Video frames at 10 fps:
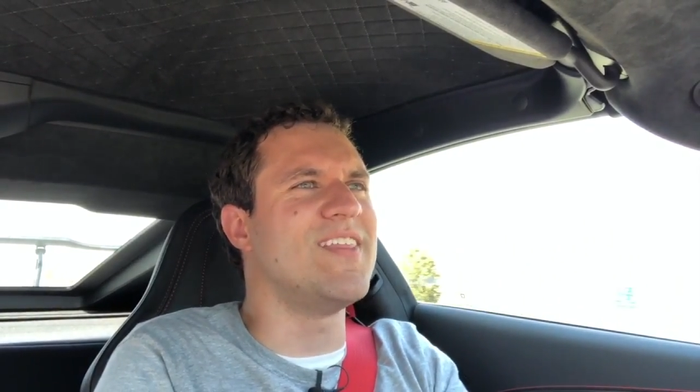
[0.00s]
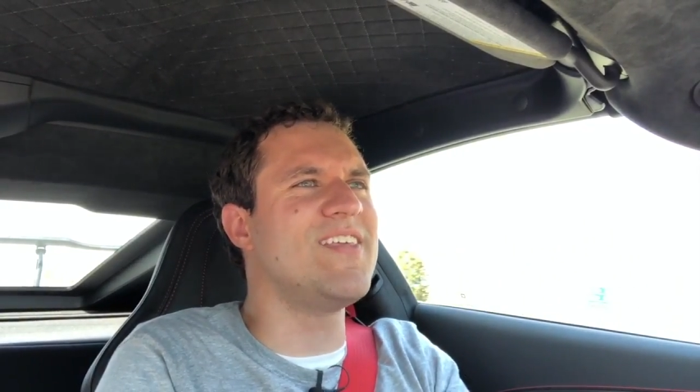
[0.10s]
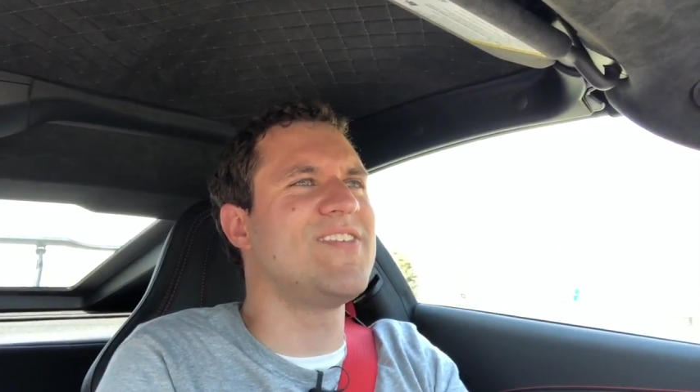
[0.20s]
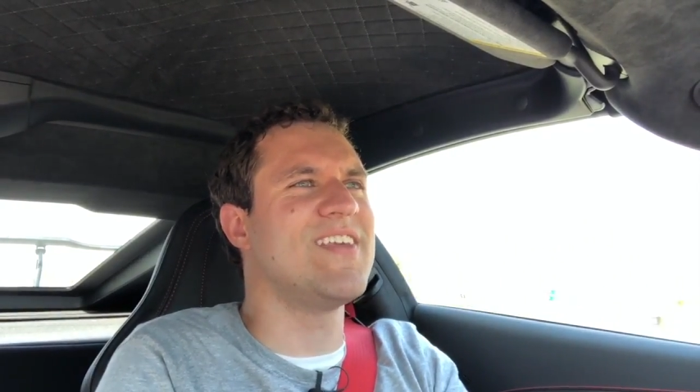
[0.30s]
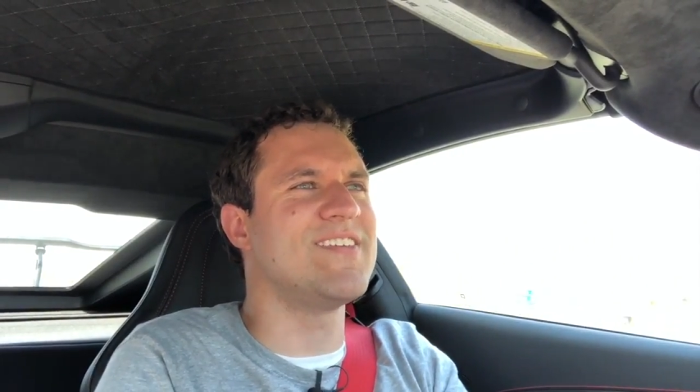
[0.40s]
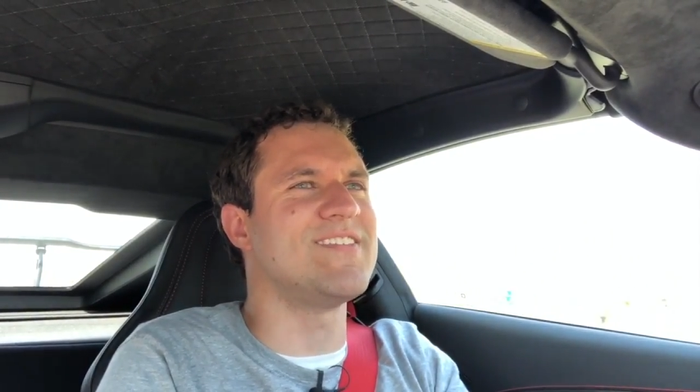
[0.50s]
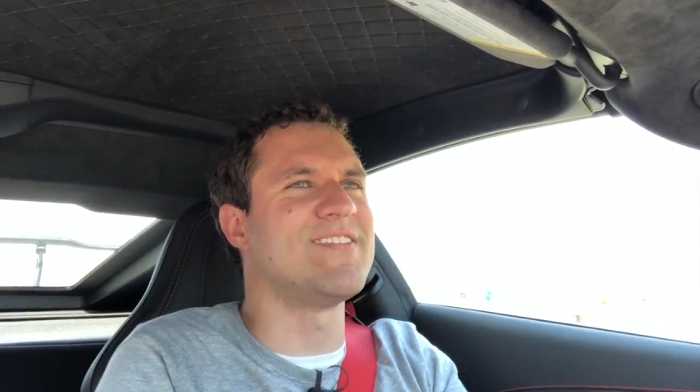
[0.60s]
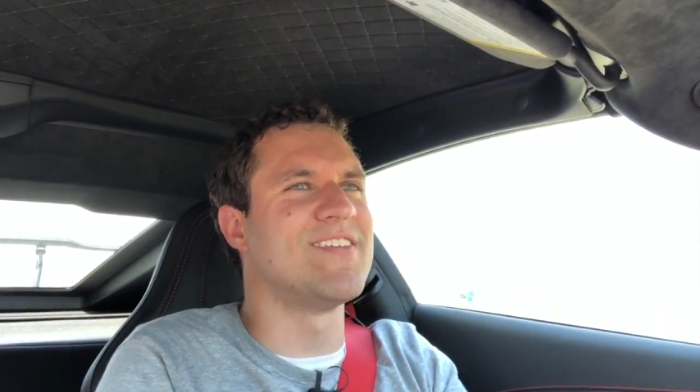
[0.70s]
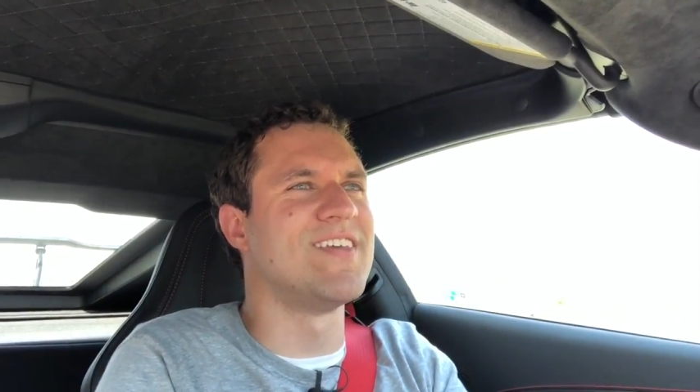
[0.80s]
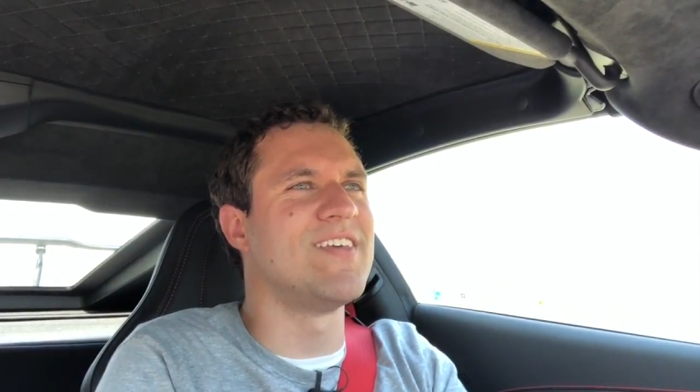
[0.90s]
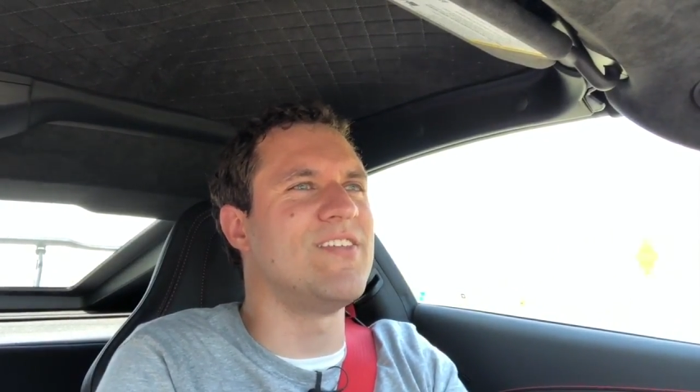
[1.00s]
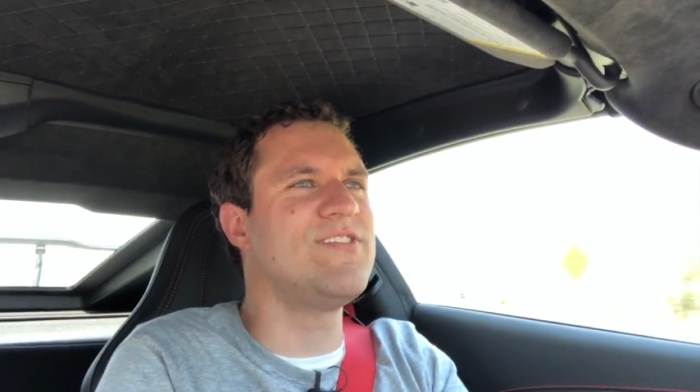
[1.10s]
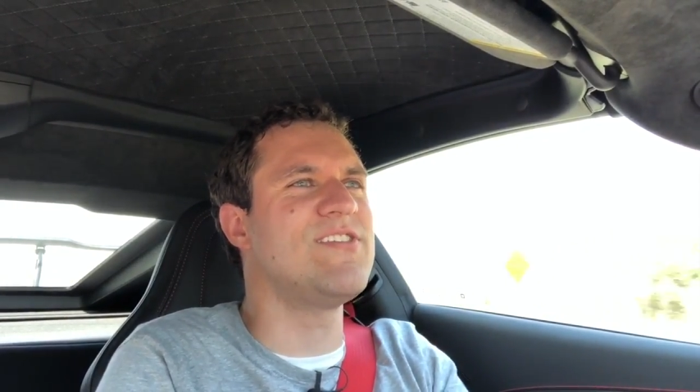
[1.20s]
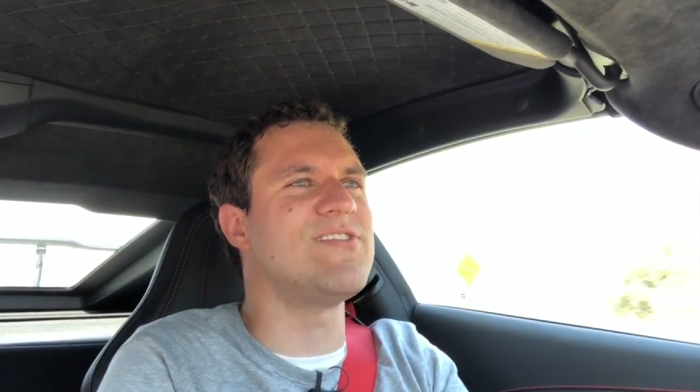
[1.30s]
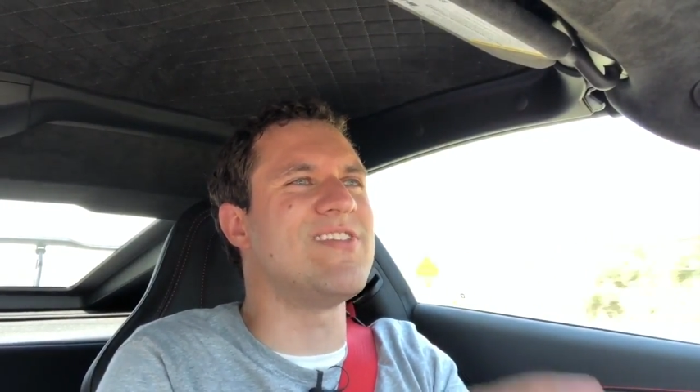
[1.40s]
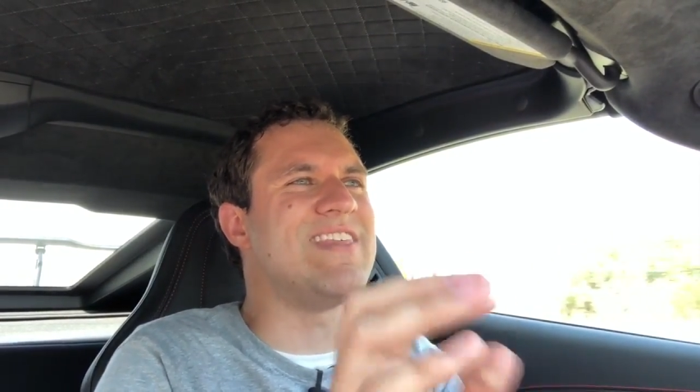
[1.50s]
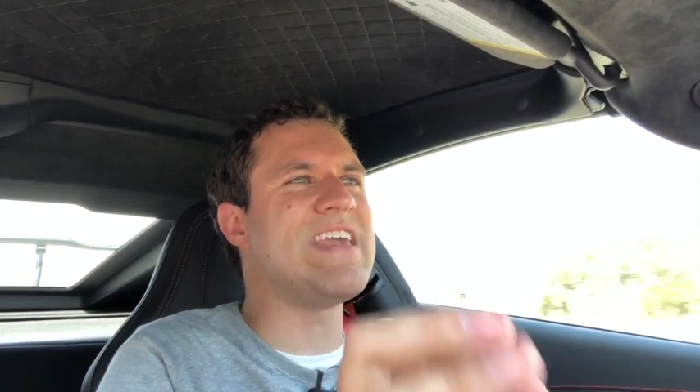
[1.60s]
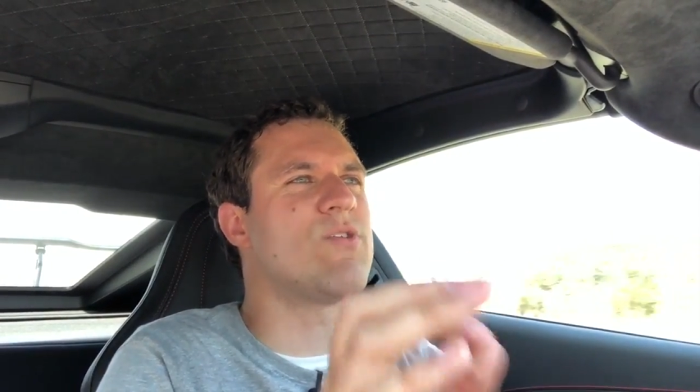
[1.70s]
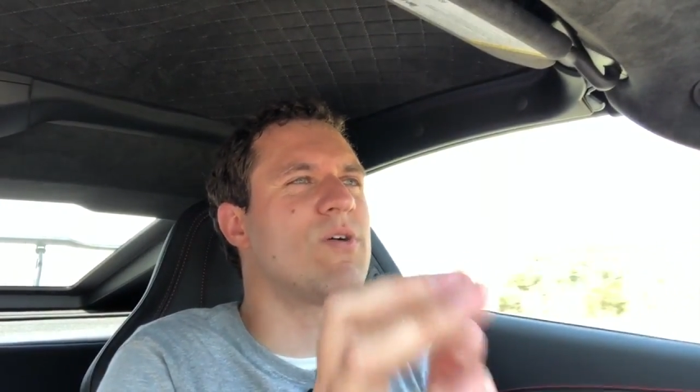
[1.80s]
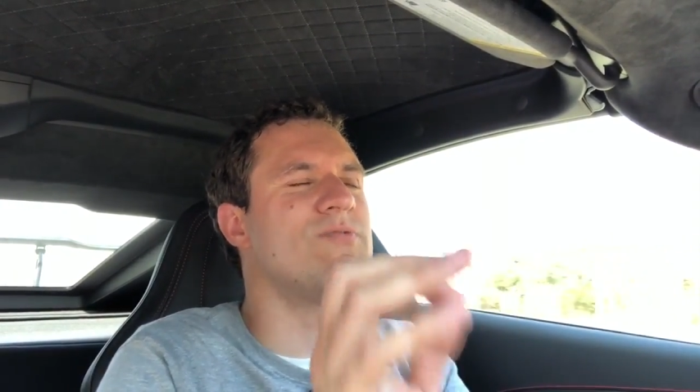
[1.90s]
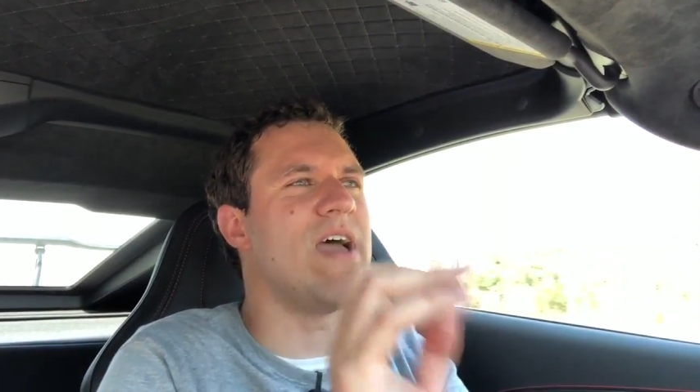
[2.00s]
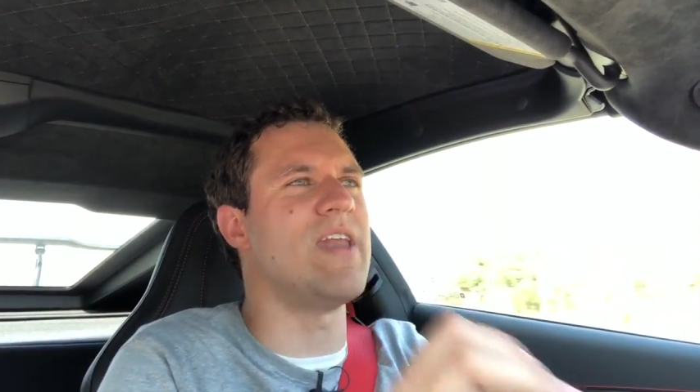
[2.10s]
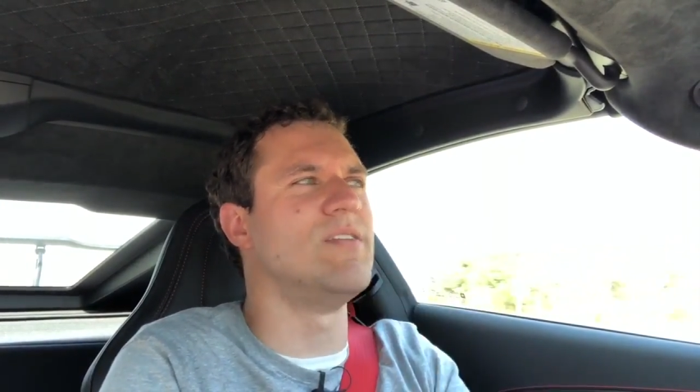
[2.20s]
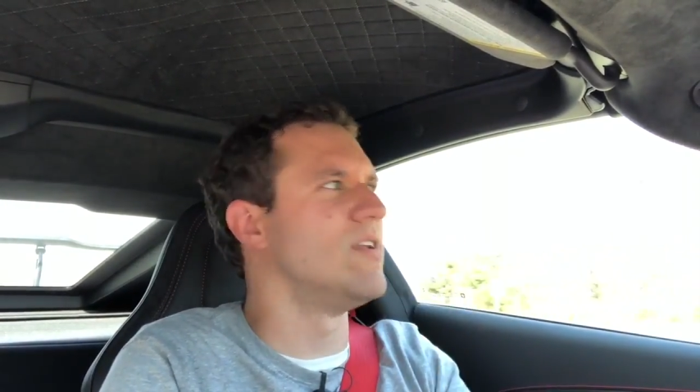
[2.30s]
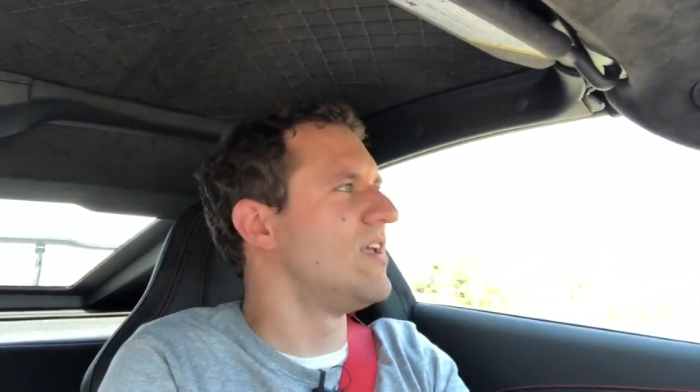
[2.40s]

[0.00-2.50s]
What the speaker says: This is the Corvette.